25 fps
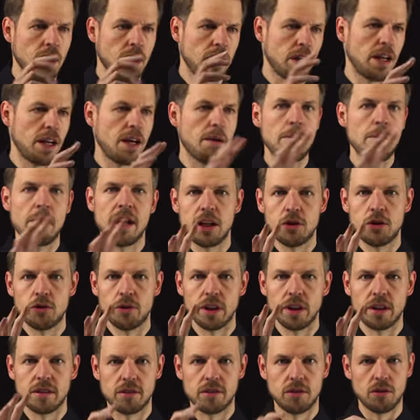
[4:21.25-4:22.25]
a
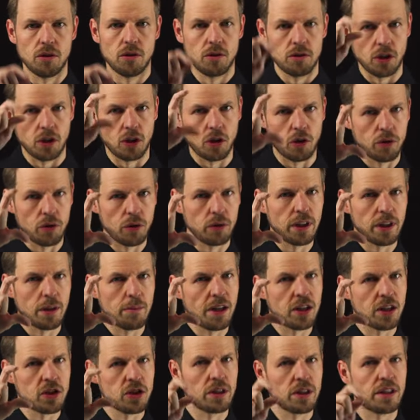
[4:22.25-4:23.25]
matrix, you know, the control
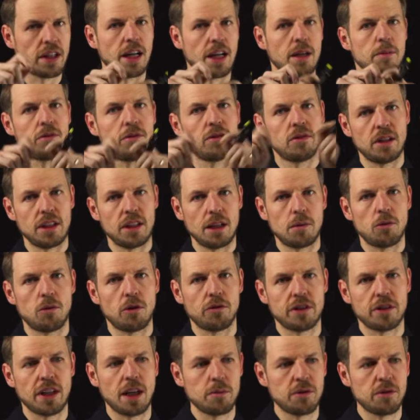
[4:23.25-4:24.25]
dimension times the number of
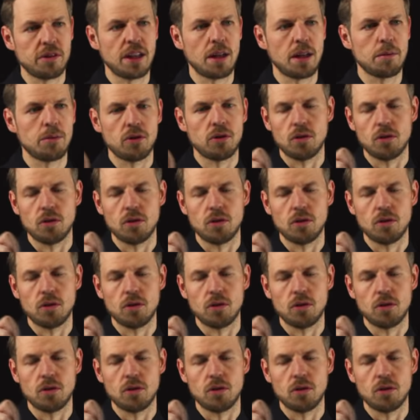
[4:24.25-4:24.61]
time steps,